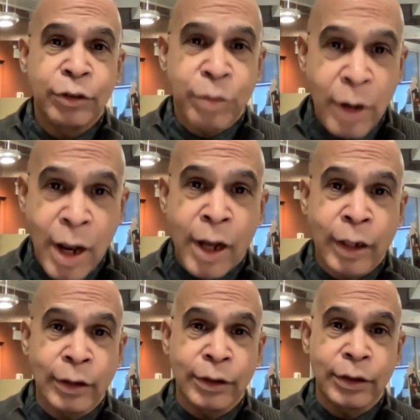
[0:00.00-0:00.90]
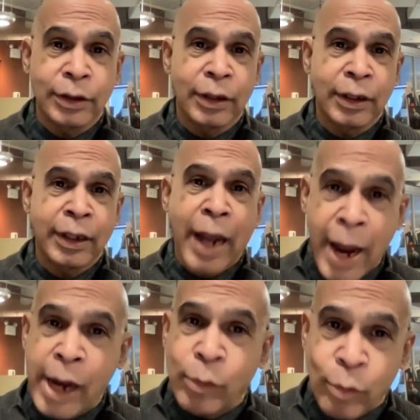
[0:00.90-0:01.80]

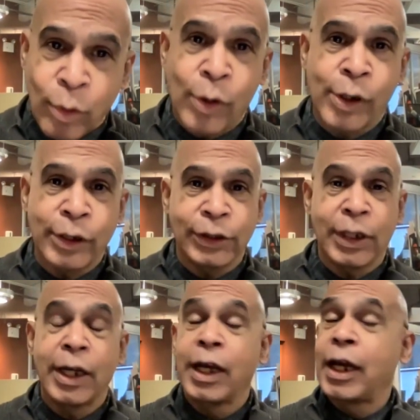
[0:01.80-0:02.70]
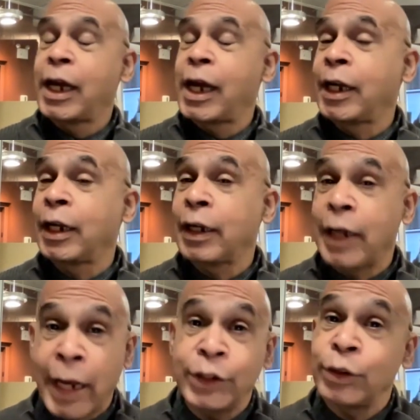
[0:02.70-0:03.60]
gang wars. And
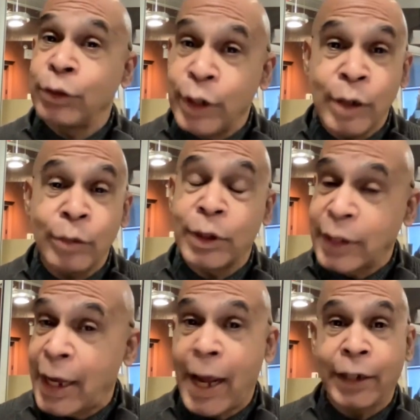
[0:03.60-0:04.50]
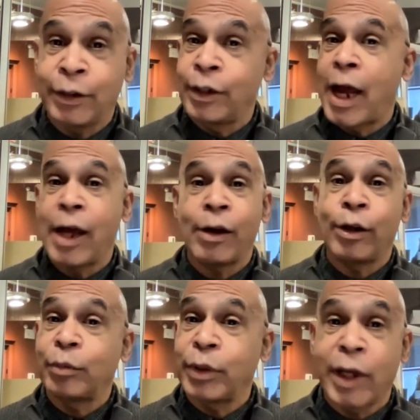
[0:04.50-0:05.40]
unless you deal with that, you're not
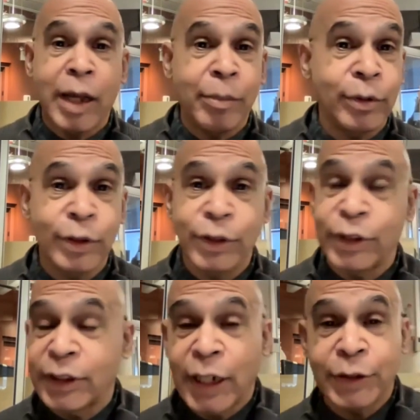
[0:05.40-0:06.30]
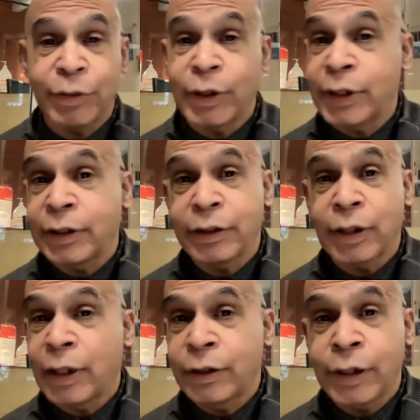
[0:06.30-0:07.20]
going to be able to successfully
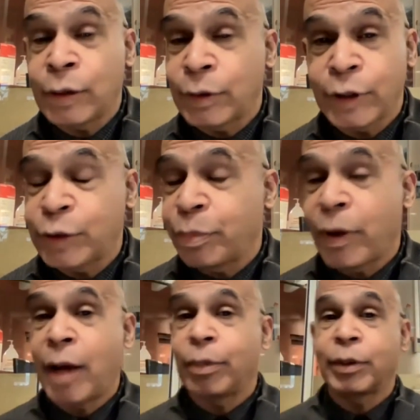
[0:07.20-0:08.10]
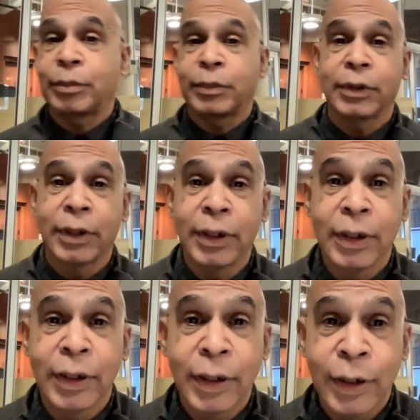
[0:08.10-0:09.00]
deal with this problem.
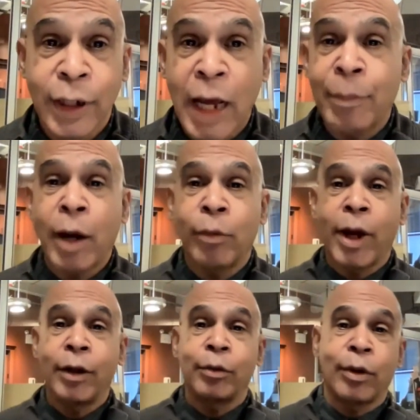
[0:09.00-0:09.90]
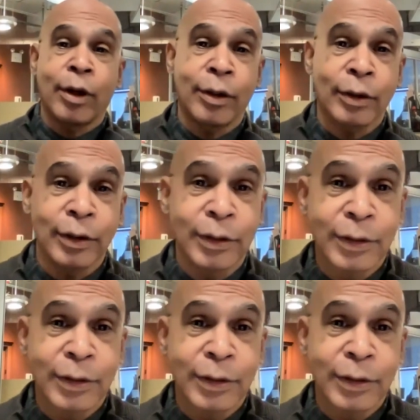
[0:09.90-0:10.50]
Am I right or wrong?